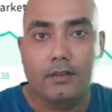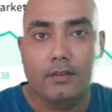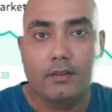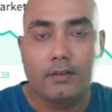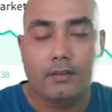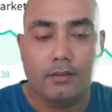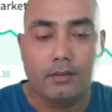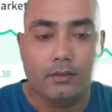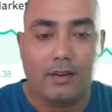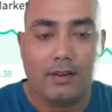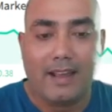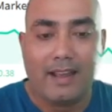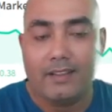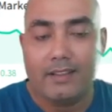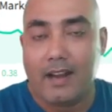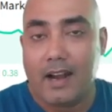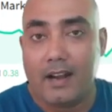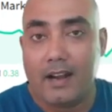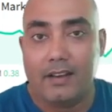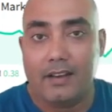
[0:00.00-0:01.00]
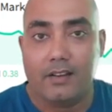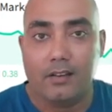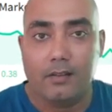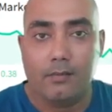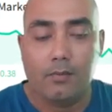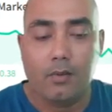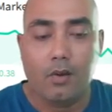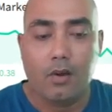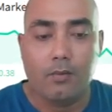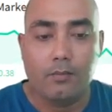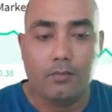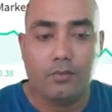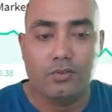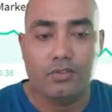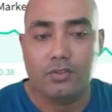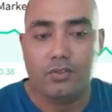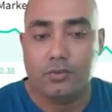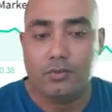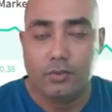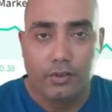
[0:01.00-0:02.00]
your either article, blog
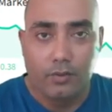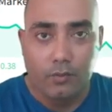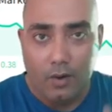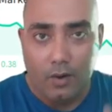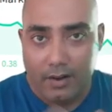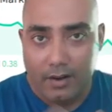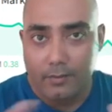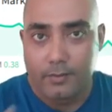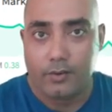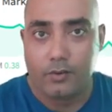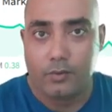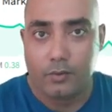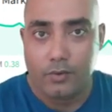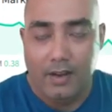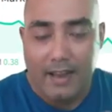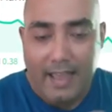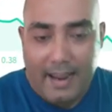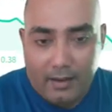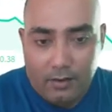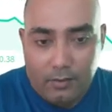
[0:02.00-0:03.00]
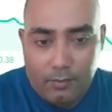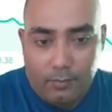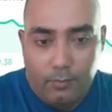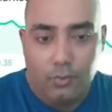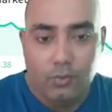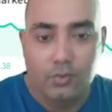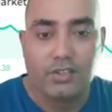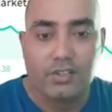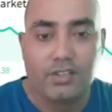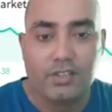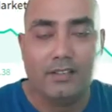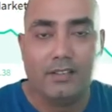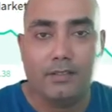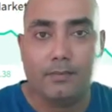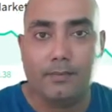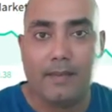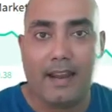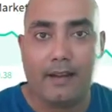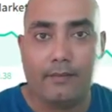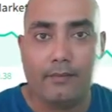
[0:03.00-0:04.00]
post, story, whatever you would like to post in this
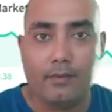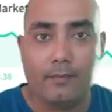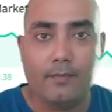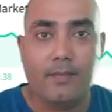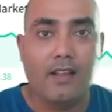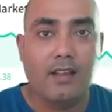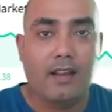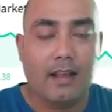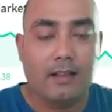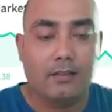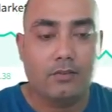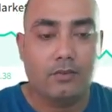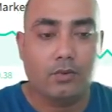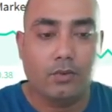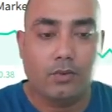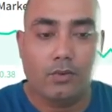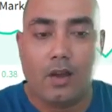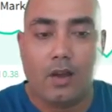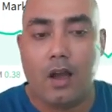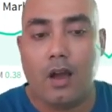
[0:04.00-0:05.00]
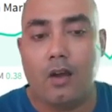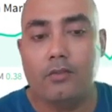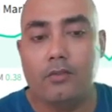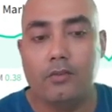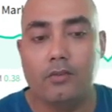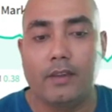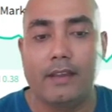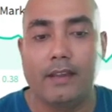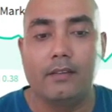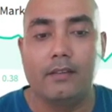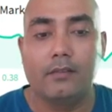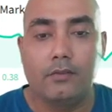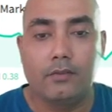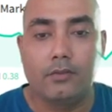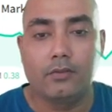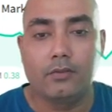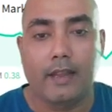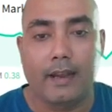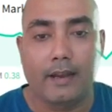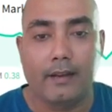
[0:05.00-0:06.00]
platform. I'll show you how you can
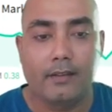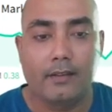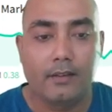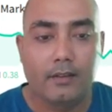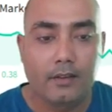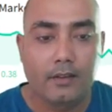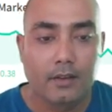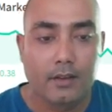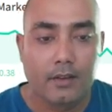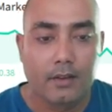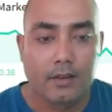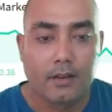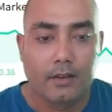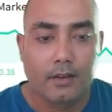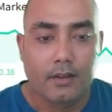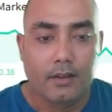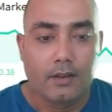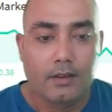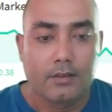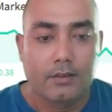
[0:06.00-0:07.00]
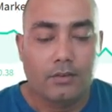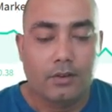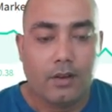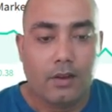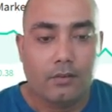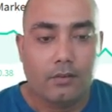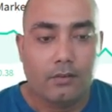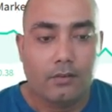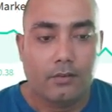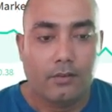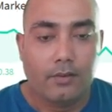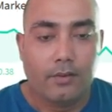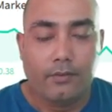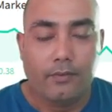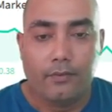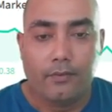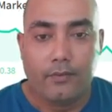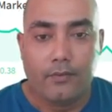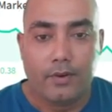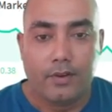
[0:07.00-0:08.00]
do that. So now the
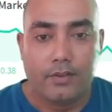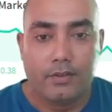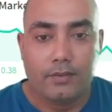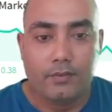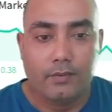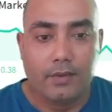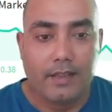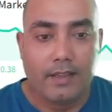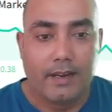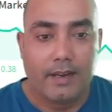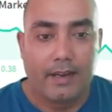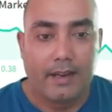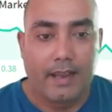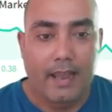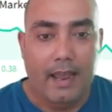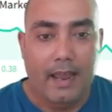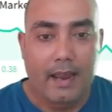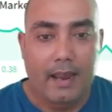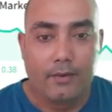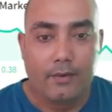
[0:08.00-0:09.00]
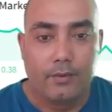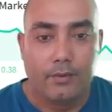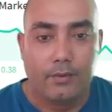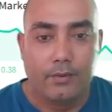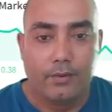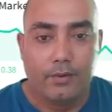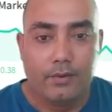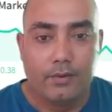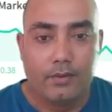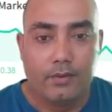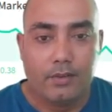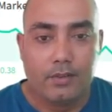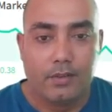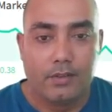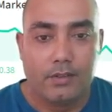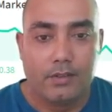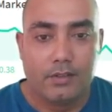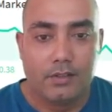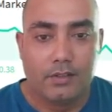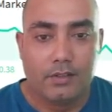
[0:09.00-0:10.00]
first way that I would
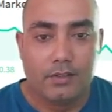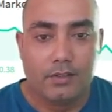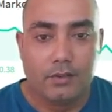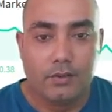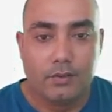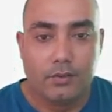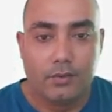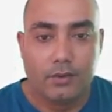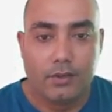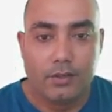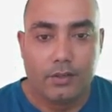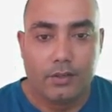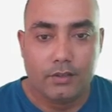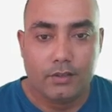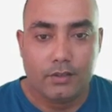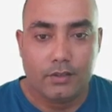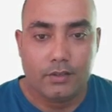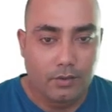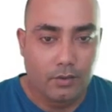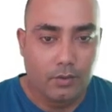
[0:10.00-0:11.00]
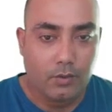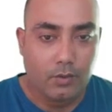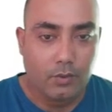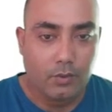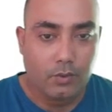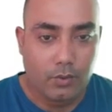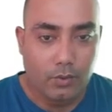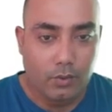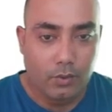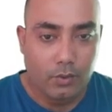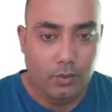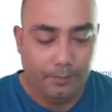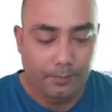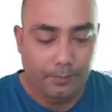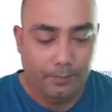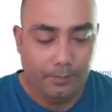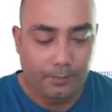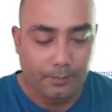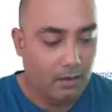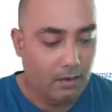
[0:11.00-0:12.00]
suggest you is go to
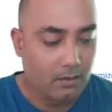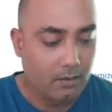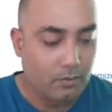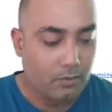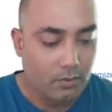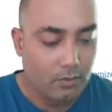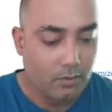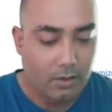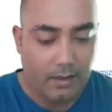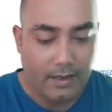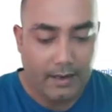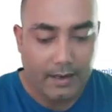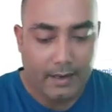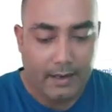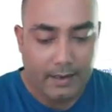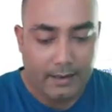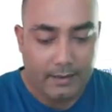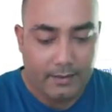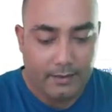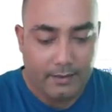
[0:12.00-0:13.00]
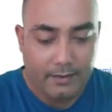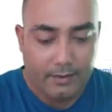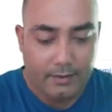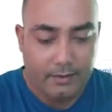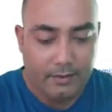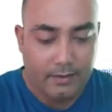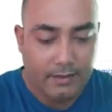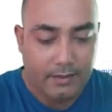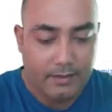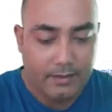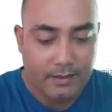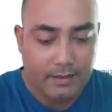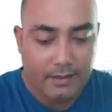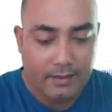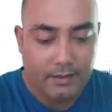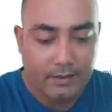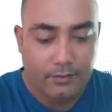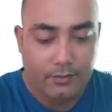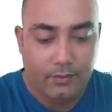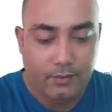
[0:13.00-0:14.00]
Google, and let's say
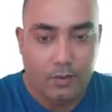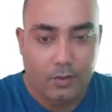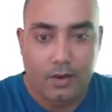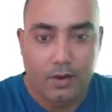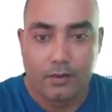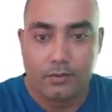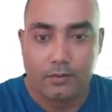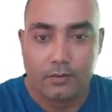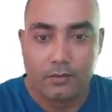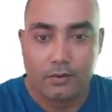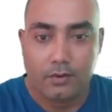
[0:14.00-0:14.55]
if you want to,